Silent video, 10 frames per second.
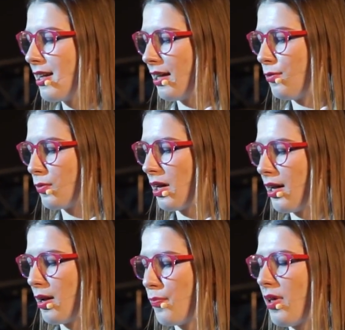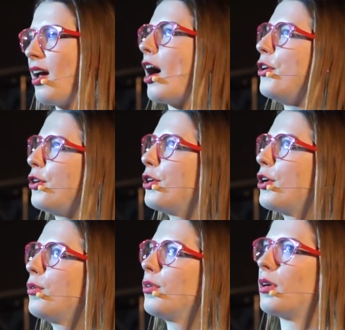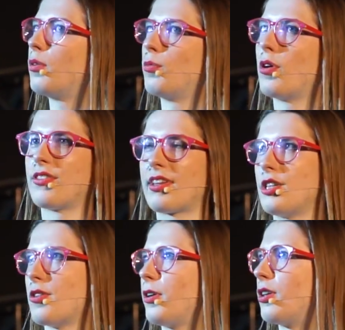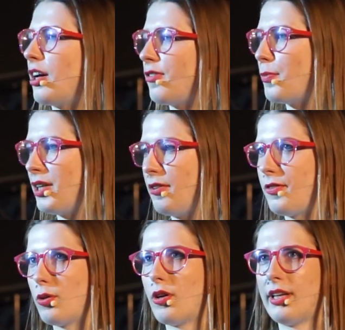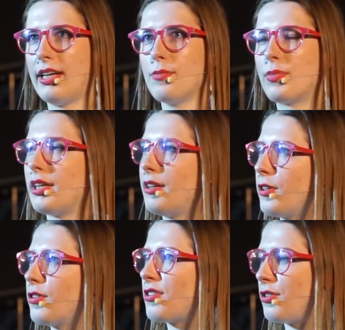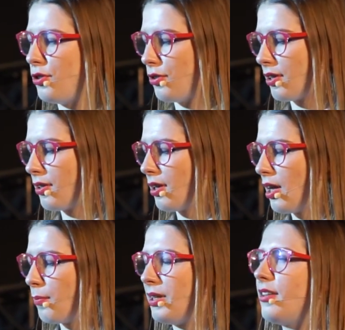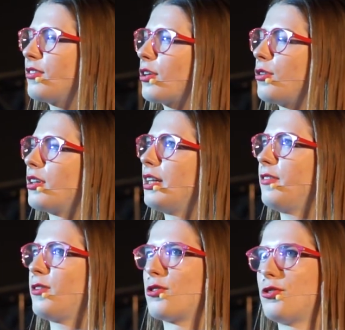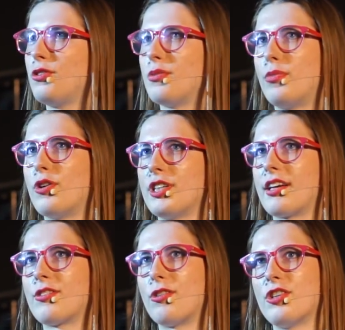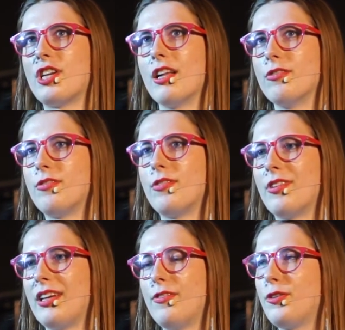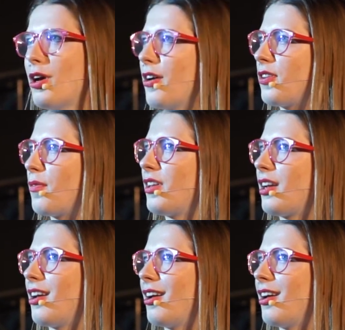And I don't know what stage of your life many of you are in, but if you're a student, please don't leave your student projects on the shelf. If you have something,